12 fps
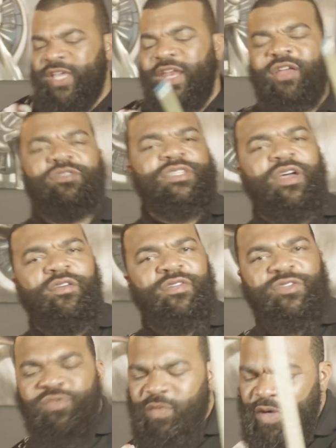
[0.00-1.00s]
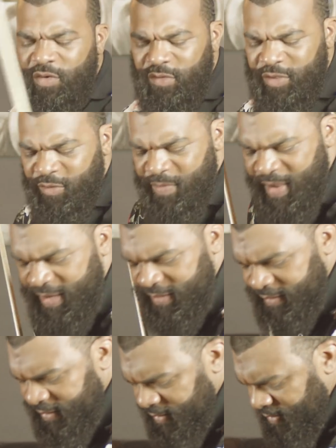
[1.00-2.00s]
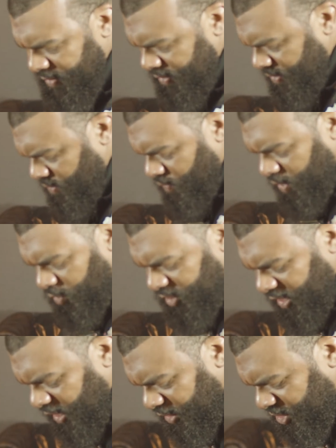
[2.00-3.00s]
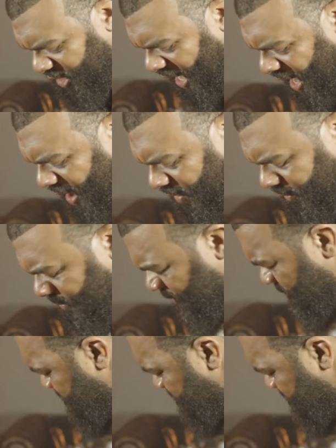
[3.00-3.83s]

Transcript: say to yourself, this is what we're going to do, man. We're going to tell the child,